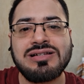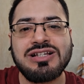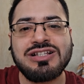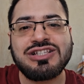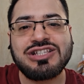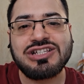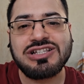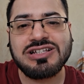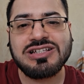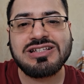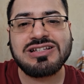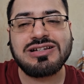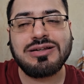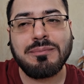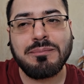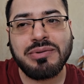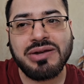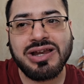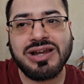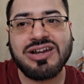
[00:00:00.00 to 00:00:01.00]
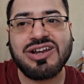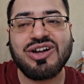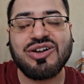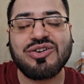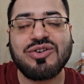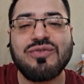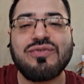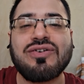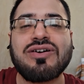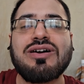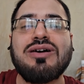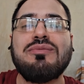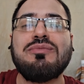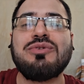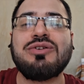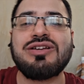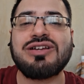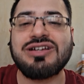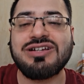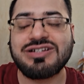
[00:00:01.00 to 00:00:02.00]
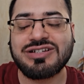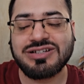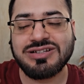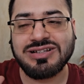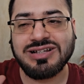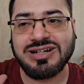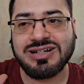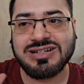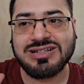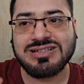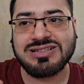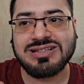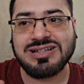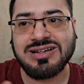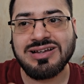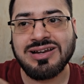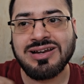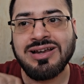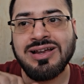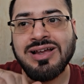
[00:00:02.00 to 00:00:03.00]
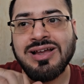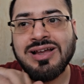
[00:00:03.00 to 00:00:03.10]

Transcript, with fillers: it's just a breakdown of a communication that is there.